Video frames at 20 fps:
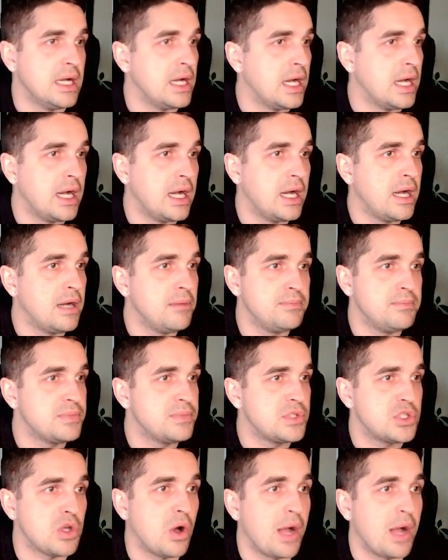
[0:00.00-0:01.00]
Um,
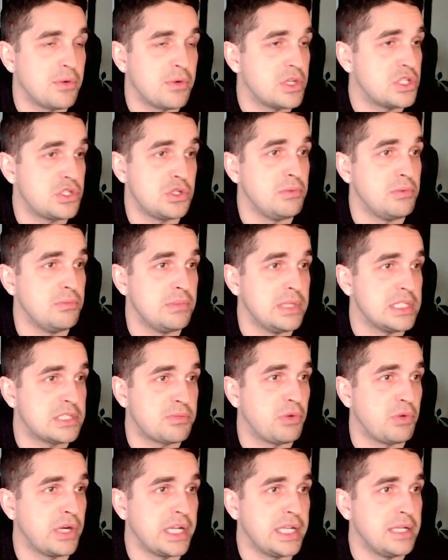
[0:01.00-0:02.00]
so I would assume it's
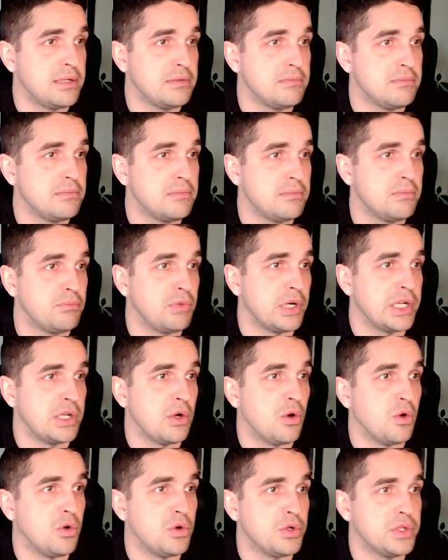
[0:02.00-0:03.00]
pretty pretty
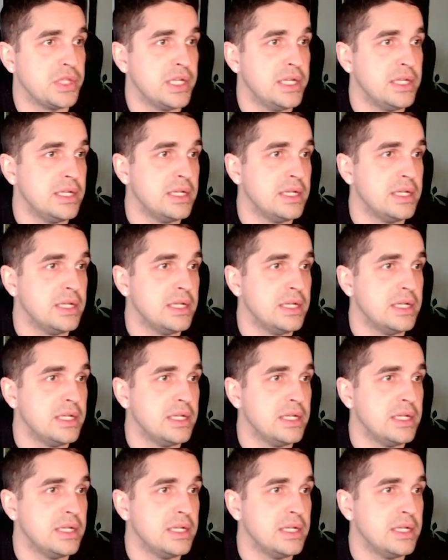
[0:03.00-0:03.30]
old.